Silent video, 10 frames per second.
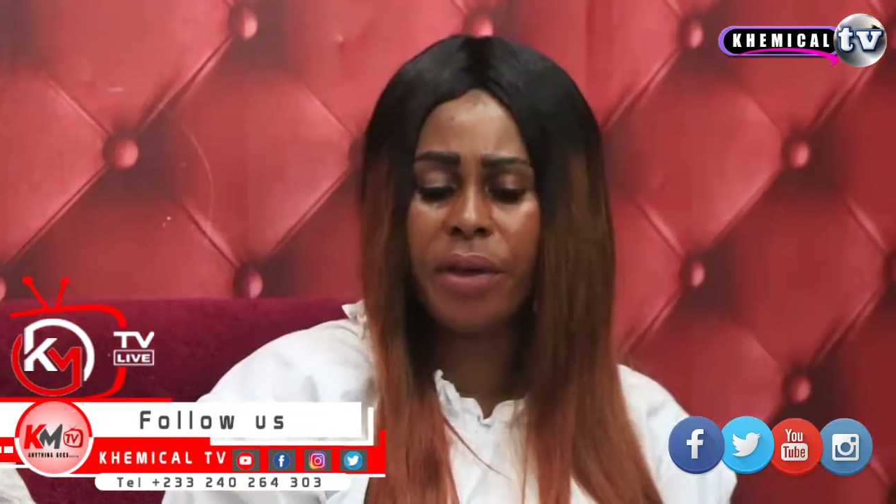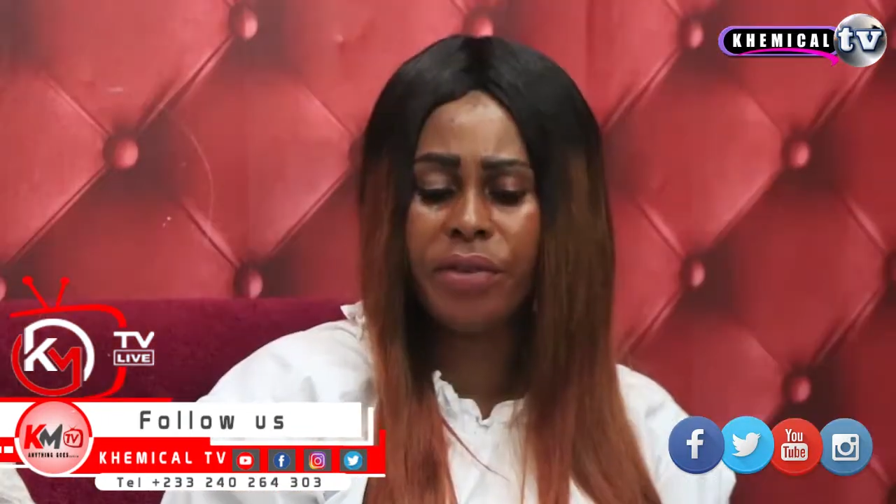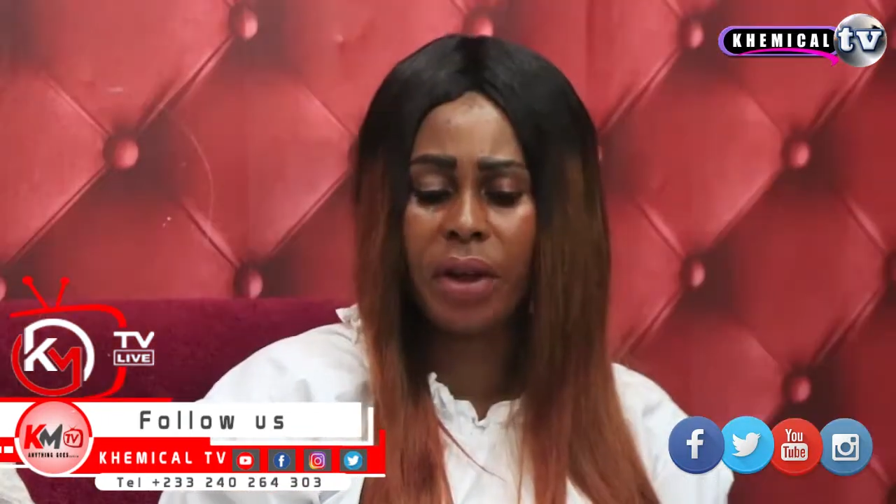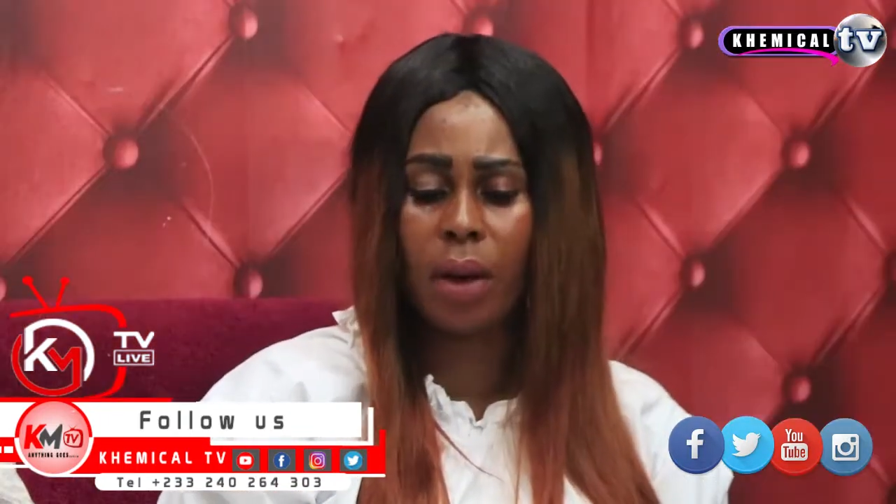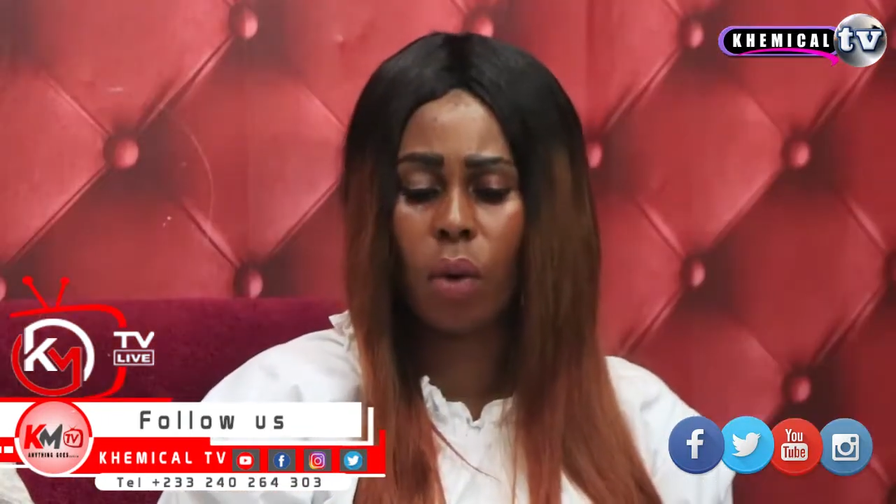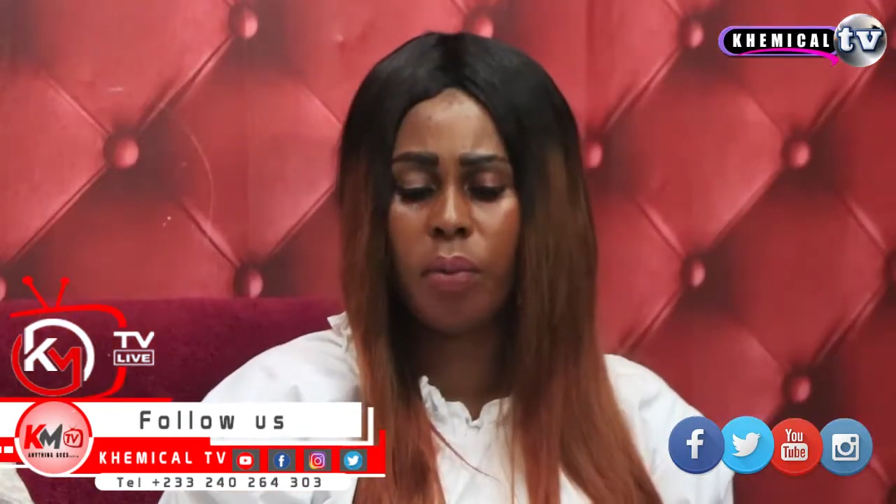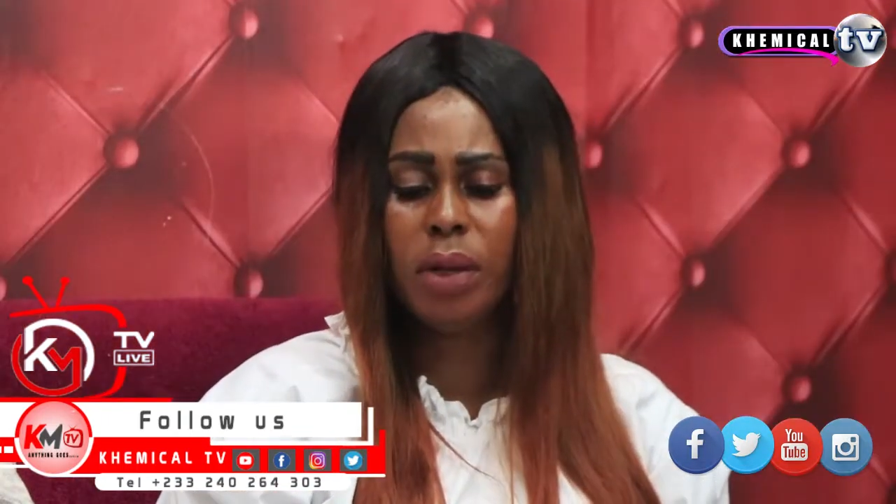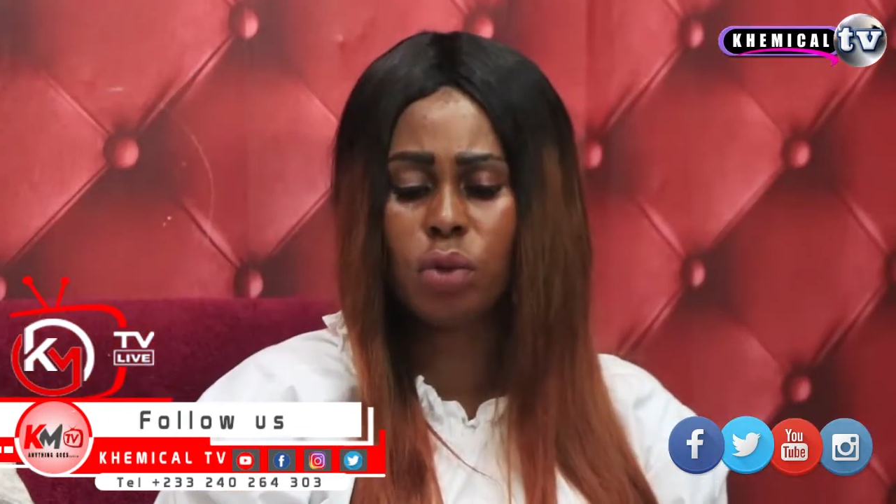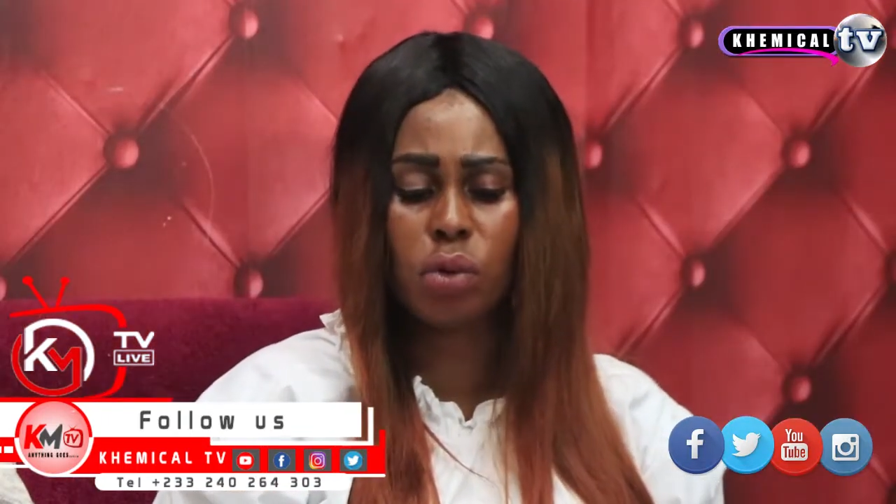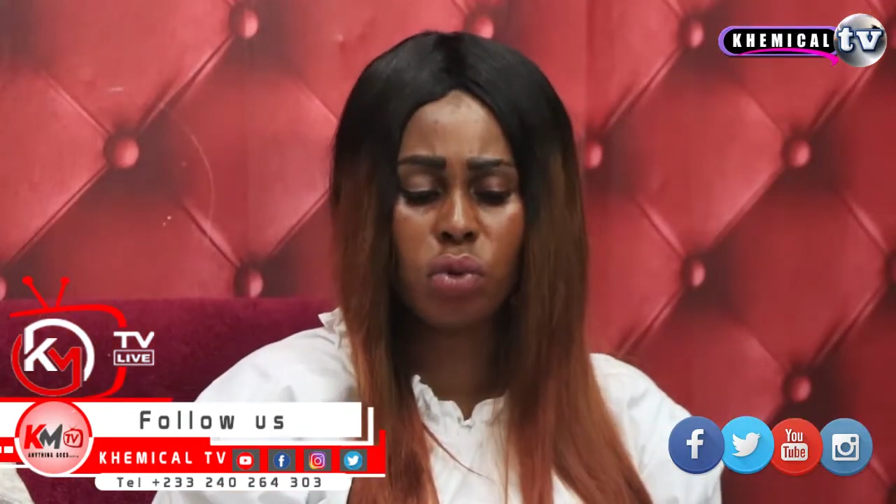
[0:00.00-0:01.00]
and share
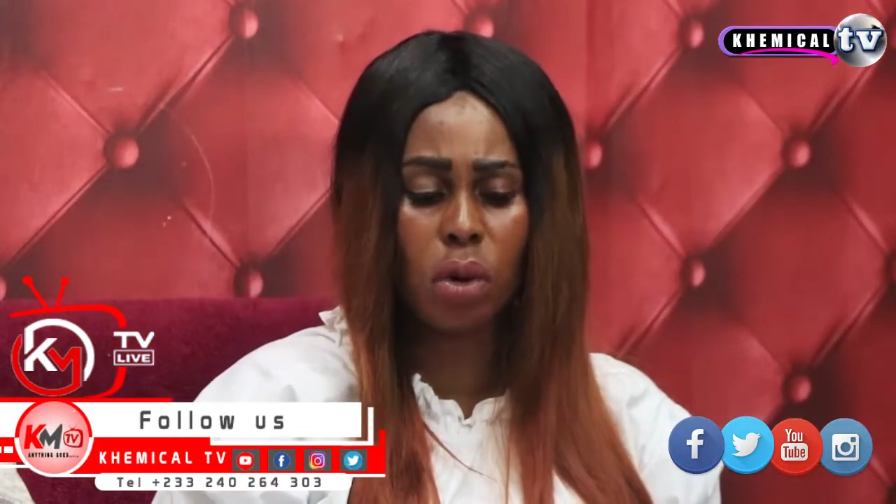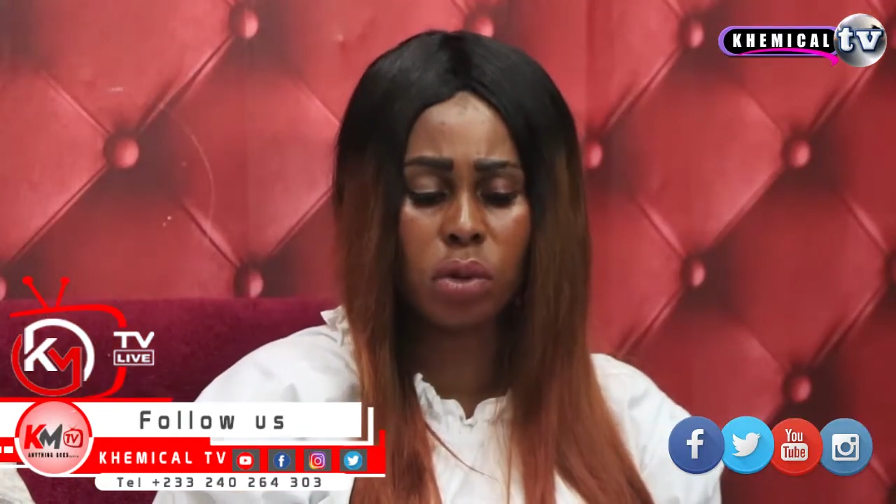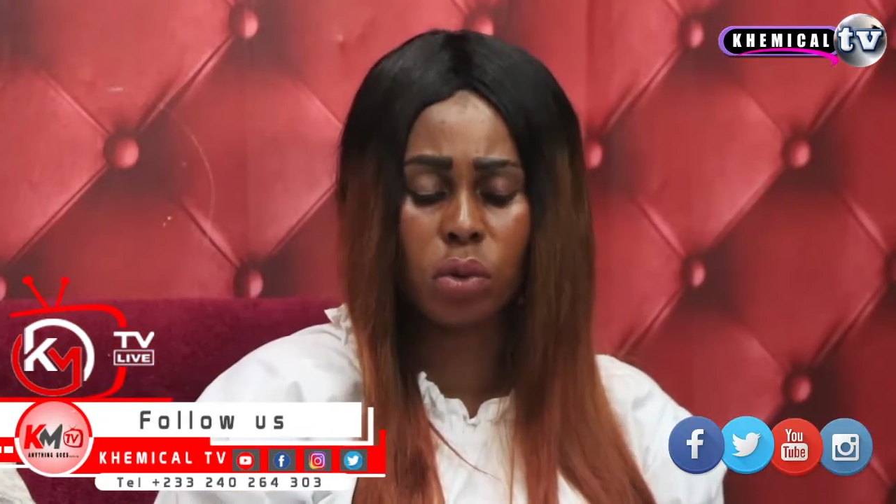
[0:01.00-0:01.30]
obin so so